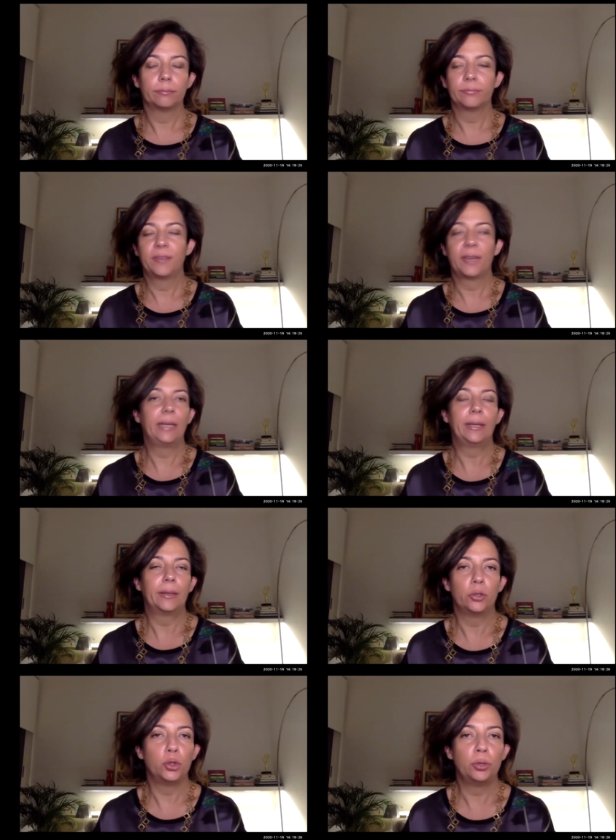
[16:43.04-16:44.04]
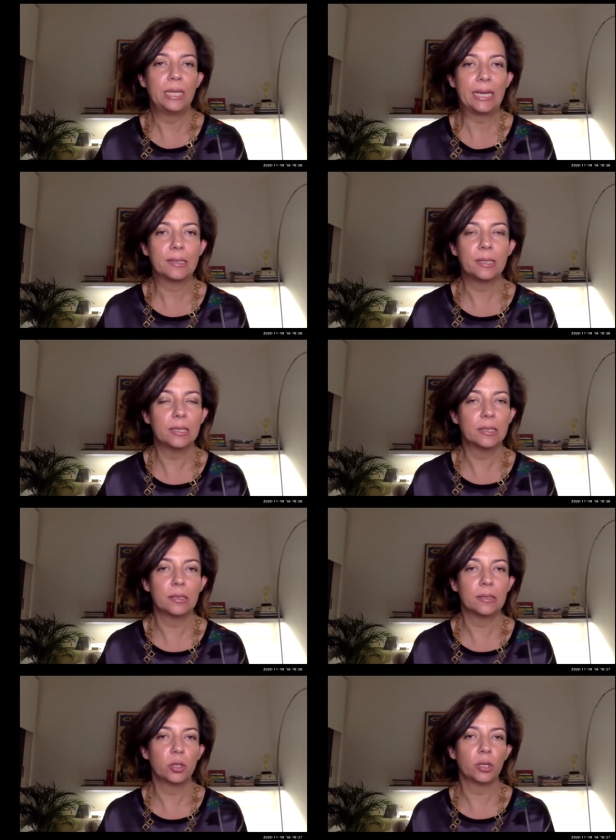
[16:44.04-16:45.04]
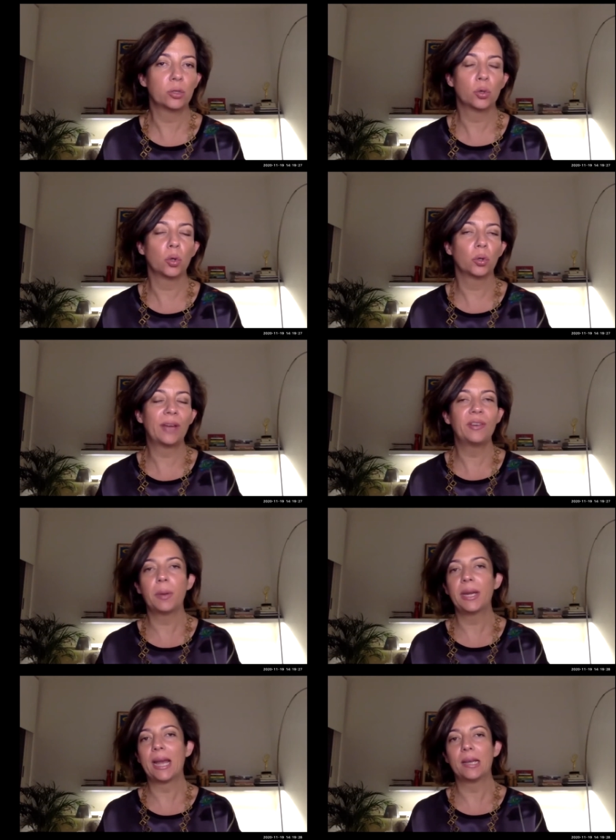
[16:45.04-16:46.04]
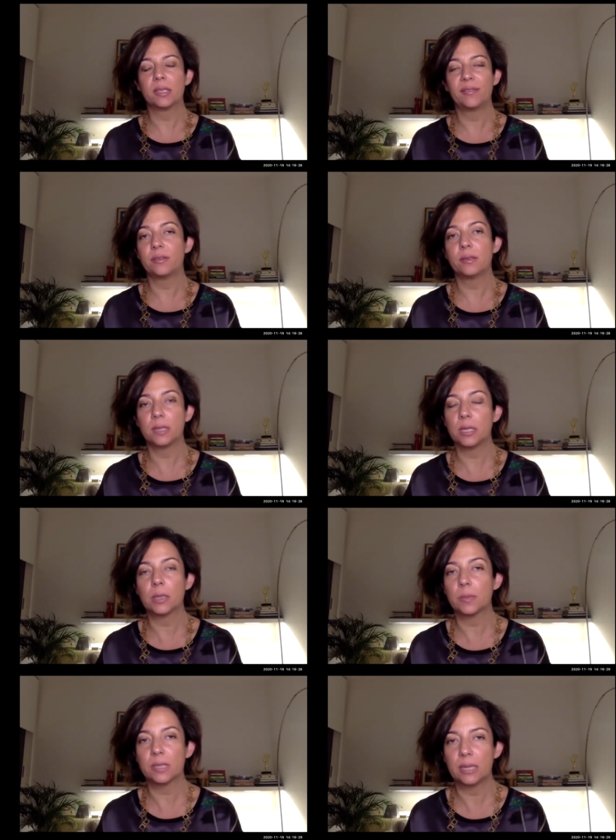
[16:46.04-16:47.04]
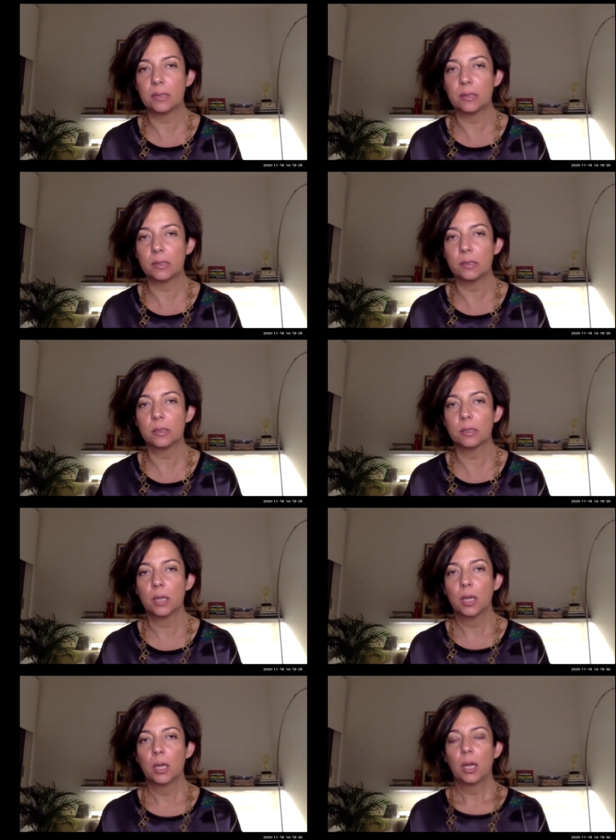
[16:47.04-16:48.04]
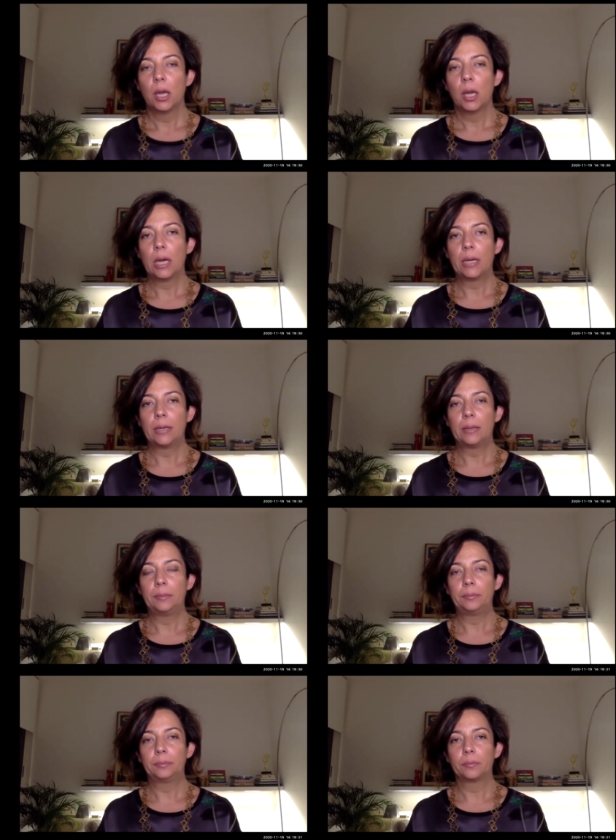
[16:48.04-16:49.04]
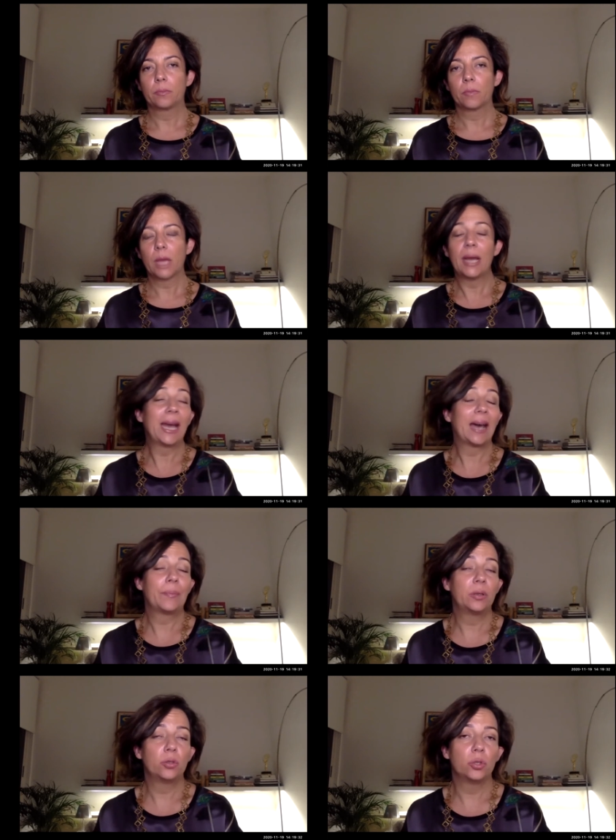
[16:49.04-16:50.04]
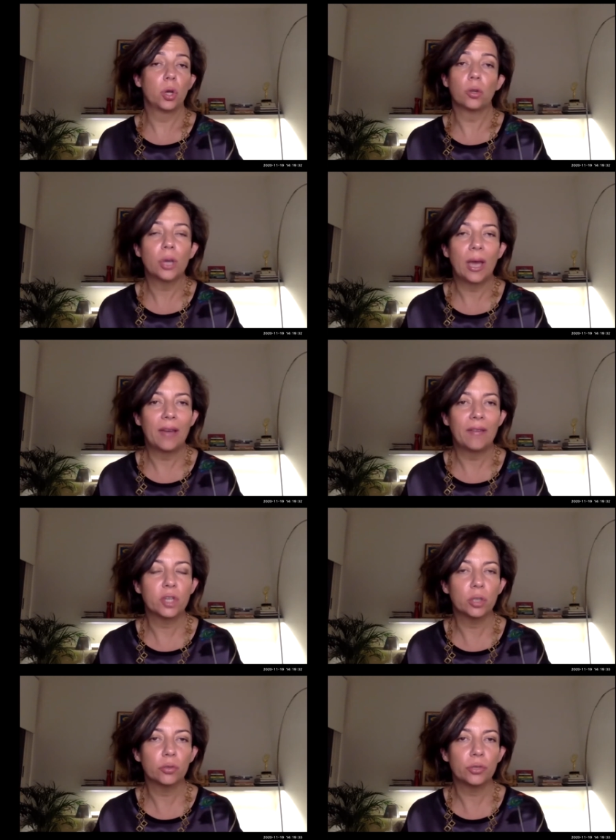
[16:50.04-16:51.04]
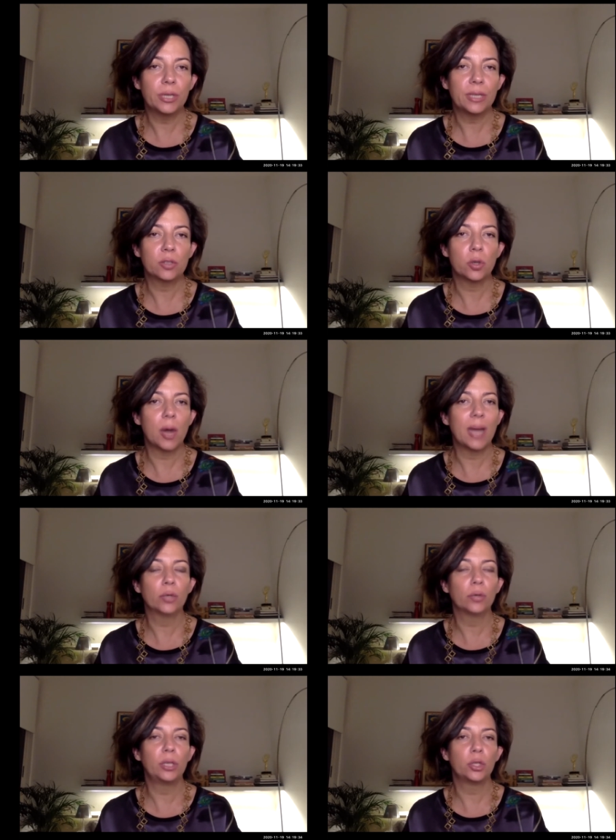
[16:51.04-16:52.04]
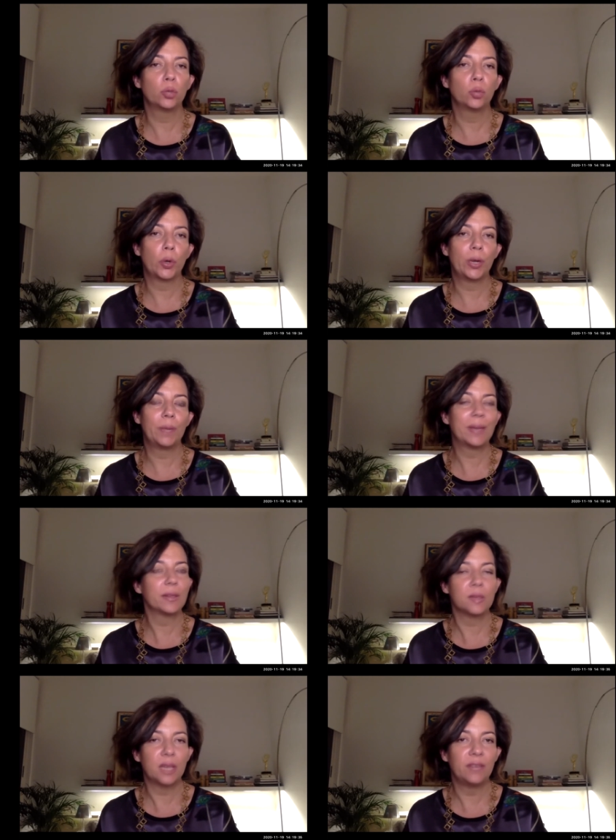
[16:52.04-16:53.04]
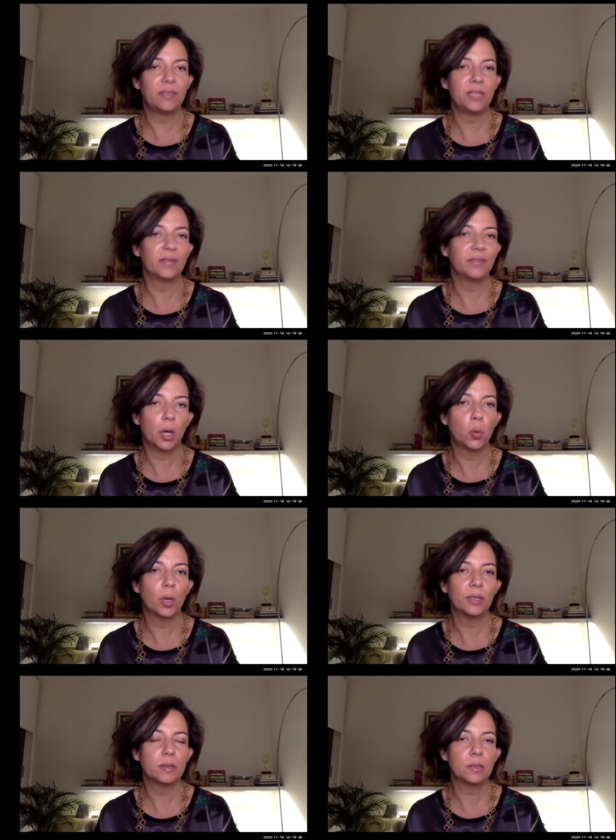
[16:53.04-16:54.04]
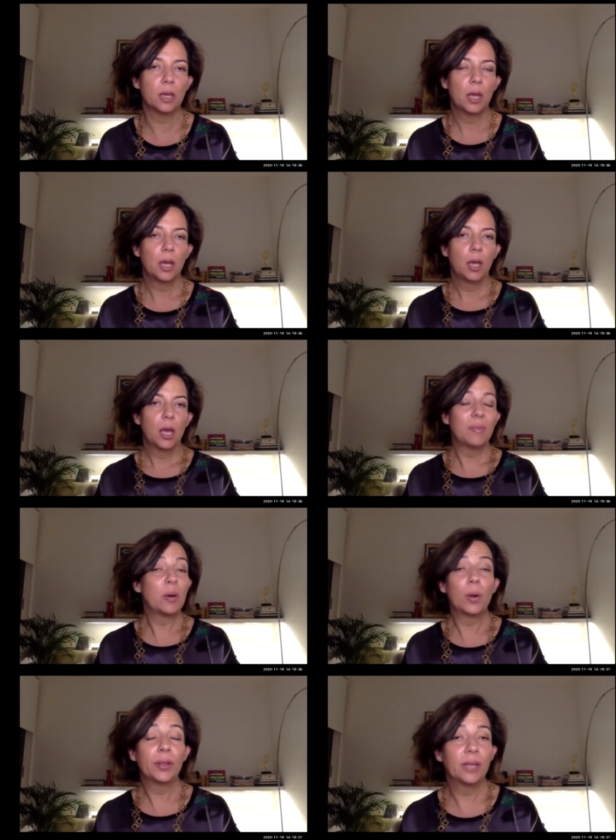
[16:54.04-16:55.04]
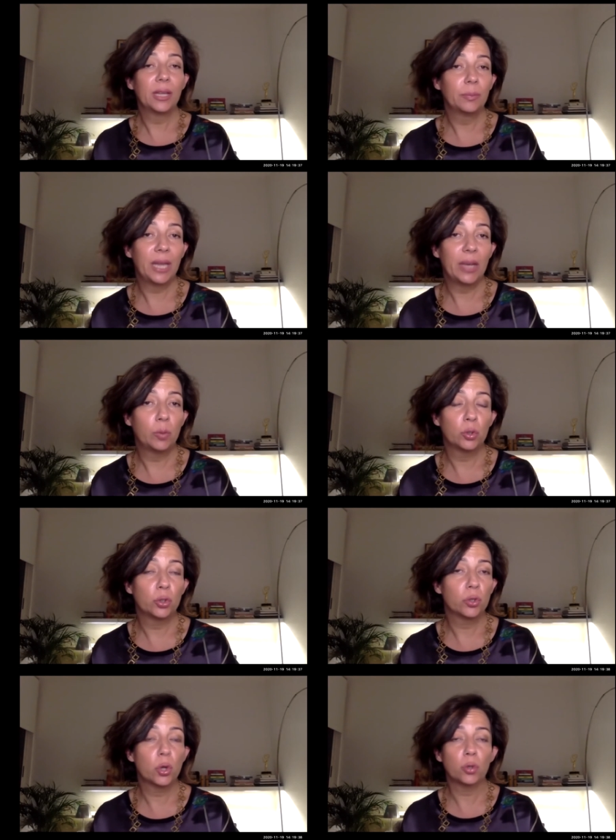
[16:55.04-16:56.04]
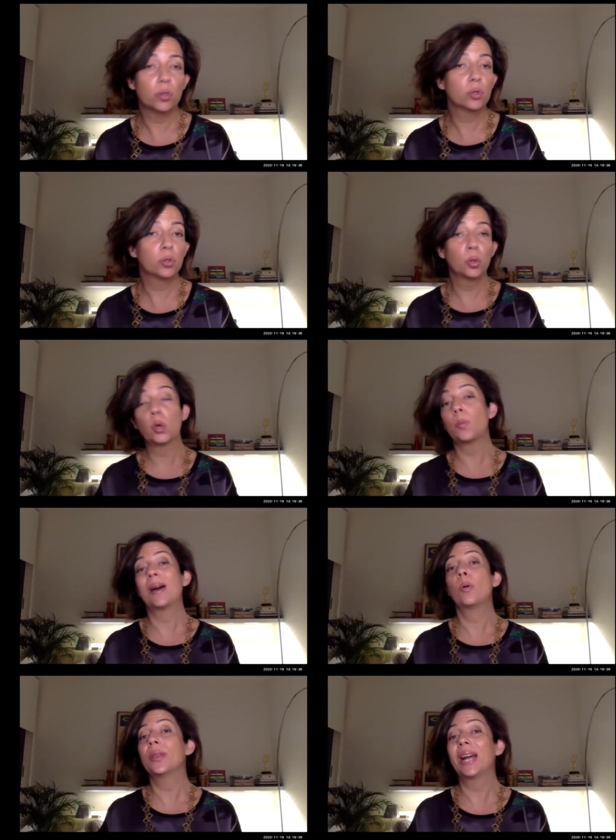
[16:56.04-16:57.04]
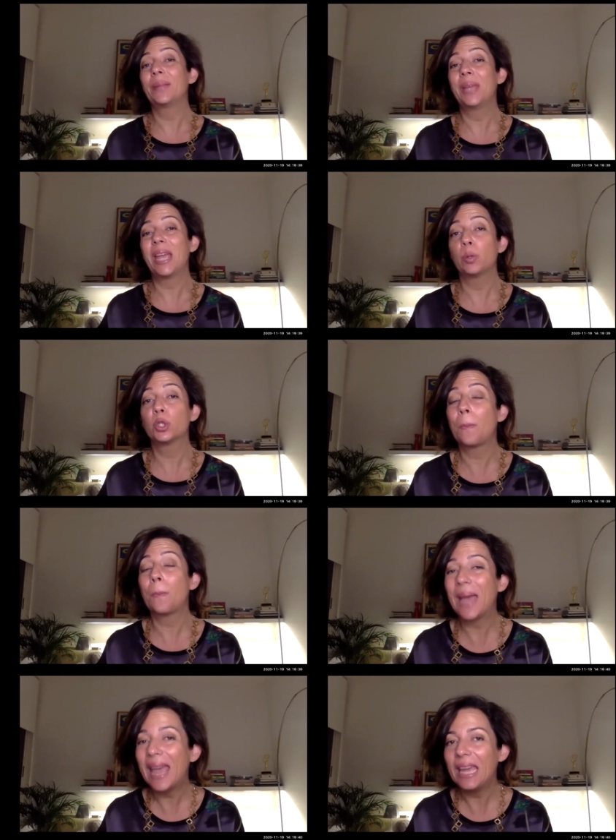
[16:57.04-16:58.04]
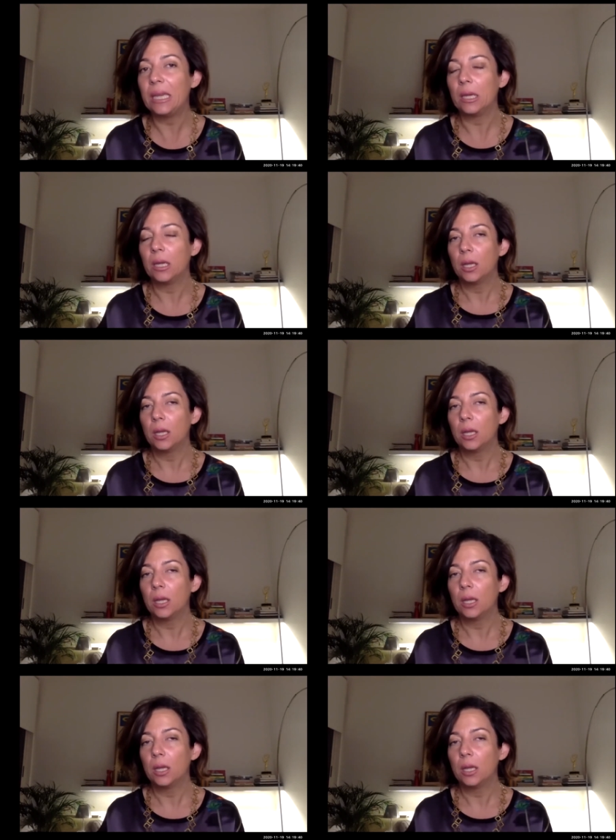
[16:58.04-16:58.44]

failing their duty as citizens, not at all. Everybody has different circumstances. I happen not to have children, and so I don't need to worry about the safety of young ones, about whether they'll be able to go to school, or about whether I'll be able to pay